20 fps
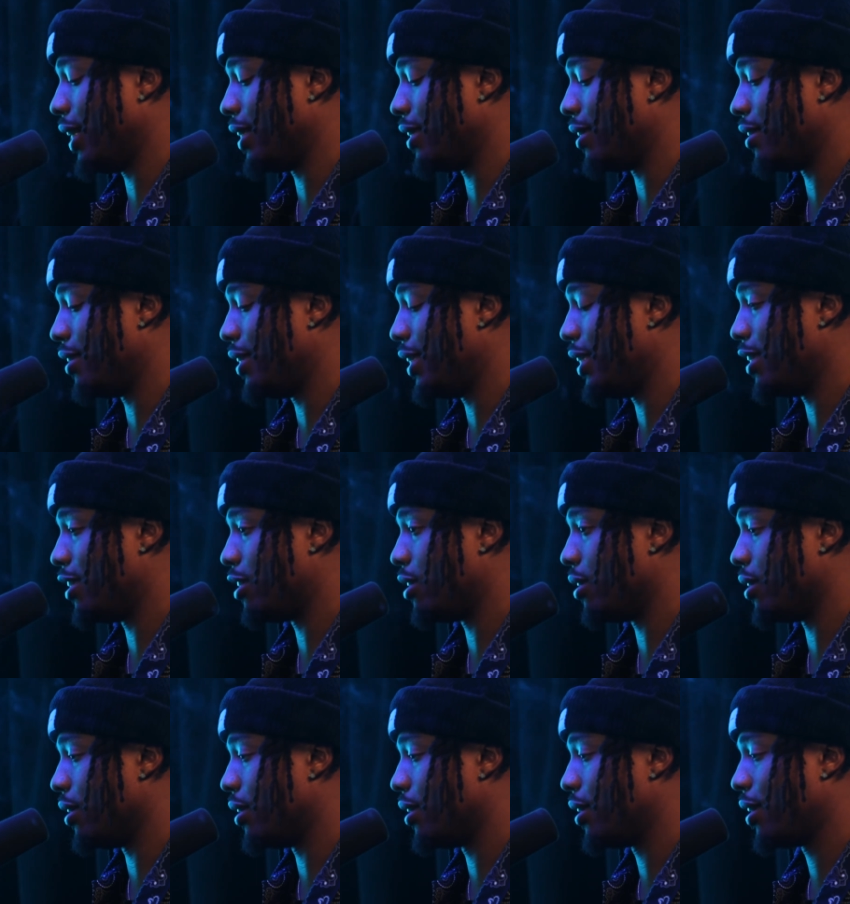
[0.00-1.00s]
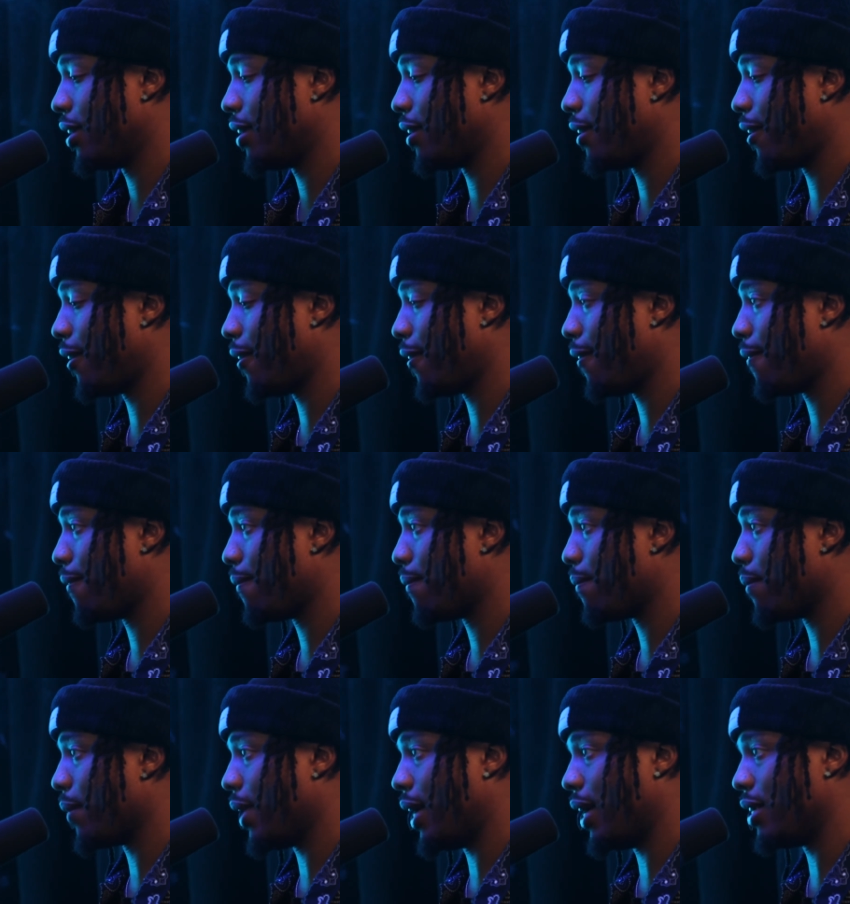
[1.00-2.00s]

I just needed to get it out.